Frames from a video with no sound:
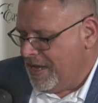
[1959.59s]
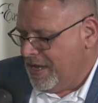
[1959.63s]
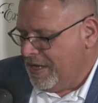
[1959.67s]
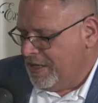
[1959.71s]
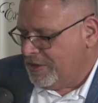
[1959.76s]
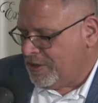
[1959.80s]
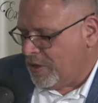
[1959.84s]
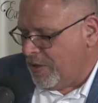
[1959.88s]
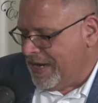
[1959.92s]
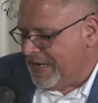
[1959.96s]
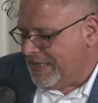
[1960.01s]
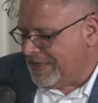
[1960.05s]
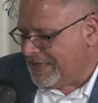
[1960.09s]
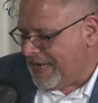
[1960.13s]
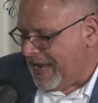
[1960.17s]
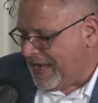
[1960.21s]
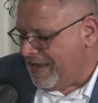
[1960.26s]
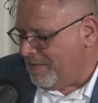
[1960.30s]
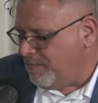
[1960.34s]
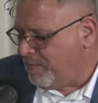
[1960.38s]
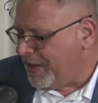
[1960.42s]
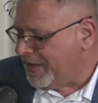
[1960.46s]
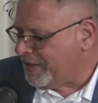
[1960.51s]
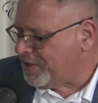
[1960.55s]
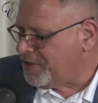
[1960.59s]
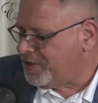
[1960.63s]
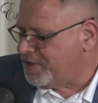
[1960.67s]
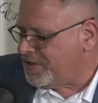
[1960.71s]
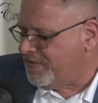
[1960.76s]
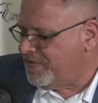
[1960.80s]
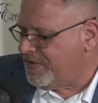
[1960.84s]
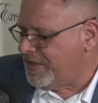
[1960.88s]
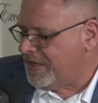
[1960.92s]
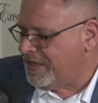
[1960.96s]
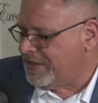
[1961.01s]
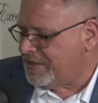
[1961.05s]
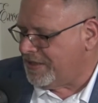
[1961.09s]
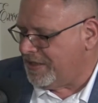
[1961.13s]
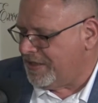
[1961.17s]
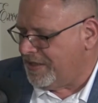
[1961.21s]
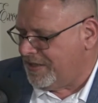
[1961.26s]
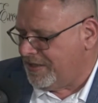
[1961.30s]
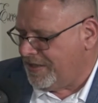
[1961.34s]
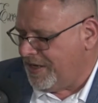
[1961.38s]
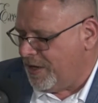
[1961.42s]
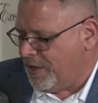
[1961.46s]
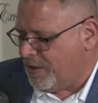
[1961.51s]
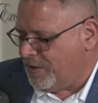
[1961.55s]
So he's taking pictures of this, and
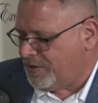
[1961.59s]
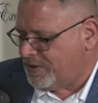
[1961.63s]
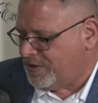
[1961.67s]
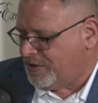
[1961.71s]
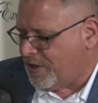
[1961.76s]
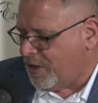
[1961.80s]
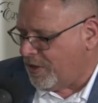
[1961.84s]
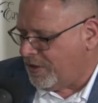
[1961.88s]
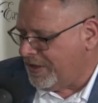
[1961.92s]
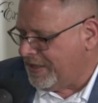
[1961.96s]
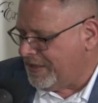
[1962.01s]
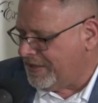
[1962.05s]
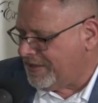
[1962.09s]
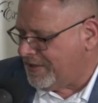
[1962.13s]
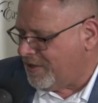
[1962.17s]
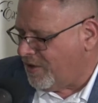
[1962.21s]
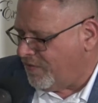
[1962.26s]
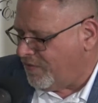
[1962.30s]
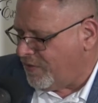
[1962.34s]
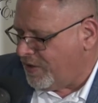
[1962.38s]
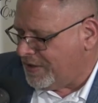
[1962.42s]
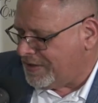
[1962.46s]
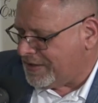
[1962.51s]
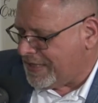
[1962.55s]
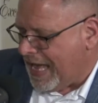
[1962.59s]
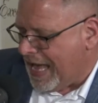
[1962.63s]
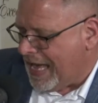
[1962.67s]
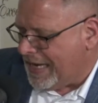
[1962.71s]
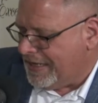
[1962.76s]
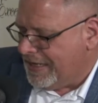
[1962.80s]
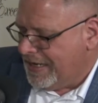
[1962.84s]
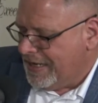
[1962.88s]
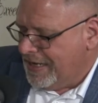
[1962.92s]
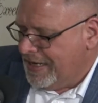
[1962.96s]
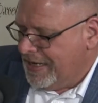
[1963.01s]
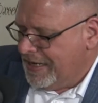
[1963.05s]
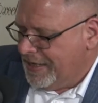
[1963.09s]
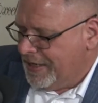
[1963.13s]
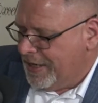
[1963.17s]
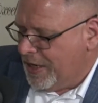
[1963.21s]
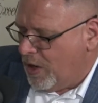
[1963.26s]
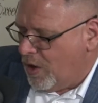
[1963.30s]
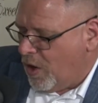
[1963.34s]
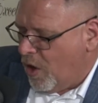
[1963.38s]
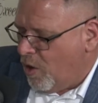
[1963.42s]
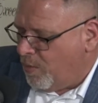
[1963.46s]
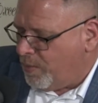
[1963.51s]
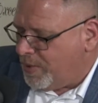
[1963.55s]
it, you know, sterling silver. It's got you know
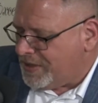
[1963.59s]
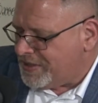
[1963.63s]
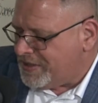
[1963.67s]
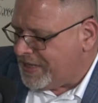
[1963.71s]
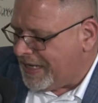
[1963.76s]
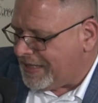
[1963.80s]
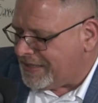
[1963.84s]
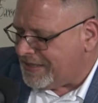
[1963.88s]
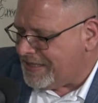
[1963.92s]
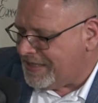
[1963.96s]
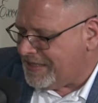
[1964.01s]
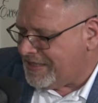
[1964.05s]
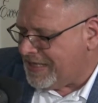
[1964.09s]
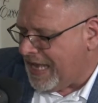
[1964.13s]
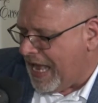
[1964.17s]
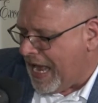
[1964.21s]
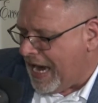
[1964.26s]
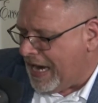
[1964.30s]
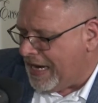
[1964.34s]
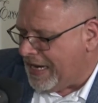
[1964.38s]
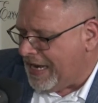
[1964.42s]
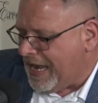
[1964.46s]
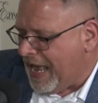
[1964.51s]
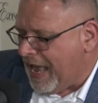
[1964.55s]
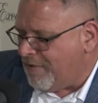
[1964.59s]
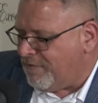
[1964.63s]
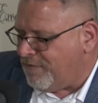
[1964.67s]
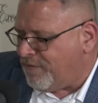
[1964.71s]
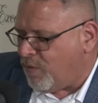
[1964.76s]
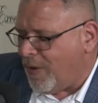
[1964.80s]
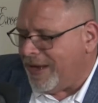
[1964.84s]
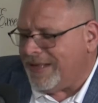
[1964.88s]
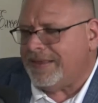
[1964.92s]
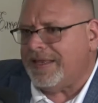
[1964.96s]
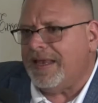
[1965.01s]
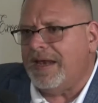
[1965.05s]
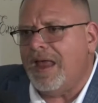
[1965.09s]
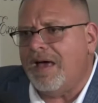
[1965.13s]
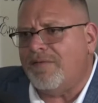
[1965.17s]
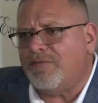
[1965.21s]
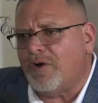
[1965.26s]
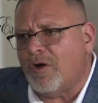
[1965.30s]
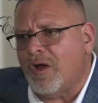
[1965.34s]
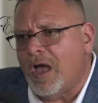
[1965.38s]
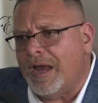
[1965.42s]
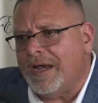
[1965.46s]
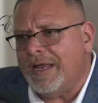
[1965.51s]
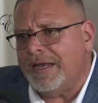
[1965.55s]
That's Opus nice. X Society and Fuente
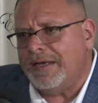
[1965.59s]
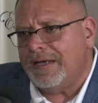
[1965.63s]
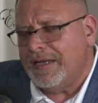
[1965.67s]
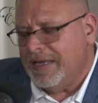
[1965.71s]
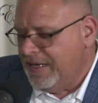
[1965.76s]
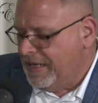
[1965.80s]
Lover on it,